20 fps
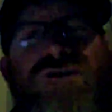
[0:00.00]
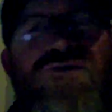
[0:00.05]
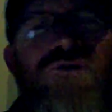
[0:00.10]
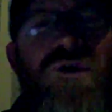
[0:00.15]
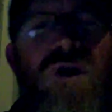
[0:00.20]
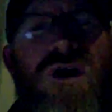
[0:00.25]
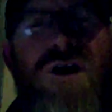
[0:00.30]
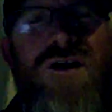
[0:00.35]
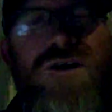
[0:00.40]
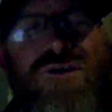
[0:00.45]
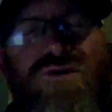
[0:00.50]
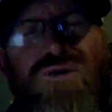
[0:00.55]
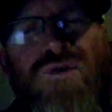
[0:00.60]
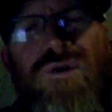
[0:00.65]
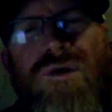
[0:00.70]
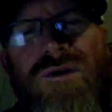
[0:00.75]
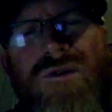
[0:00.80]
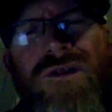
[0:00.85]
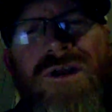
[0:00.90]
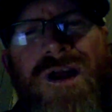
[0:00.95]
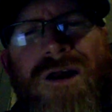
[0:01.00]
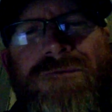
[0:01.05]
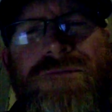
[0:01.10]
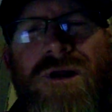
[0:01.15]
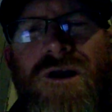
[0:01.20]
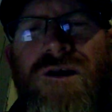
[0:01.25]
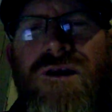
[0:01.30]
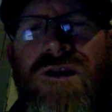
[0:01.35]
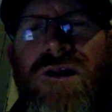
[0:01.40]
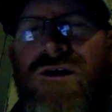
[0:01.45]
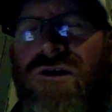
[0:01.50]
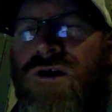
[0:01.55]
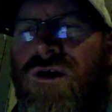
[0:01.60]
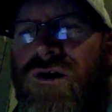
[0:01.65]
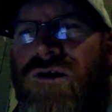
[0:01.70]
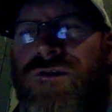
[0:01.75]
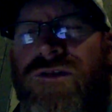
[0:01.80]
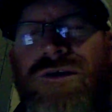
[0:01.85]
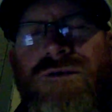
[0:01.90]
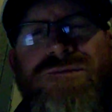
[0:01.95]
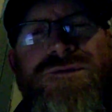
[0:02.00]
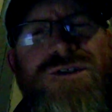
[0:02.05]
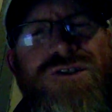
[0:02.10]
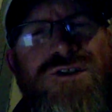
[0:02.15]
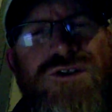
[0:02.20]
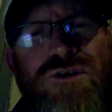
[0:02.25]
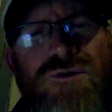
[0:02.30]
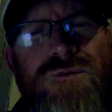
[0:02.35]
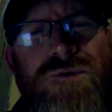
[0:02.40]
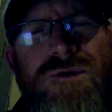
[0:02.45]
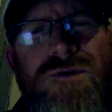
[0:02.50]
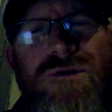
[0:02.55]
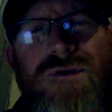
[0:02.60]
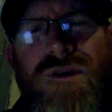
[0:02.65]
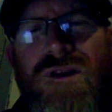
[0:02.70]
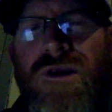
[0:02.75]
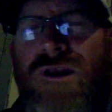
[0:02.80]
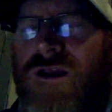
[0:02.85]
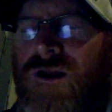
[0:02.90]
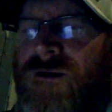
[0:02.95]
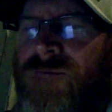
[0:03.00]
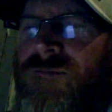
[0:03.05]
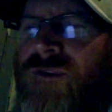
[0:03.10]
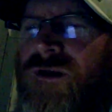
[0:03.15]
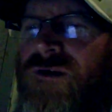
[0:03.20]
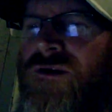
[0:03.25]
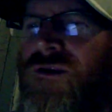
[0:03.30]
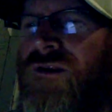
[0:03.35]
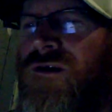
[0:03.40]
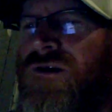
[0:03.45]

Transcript: derogatorily. I'm not going to call them stupid. I'm not going to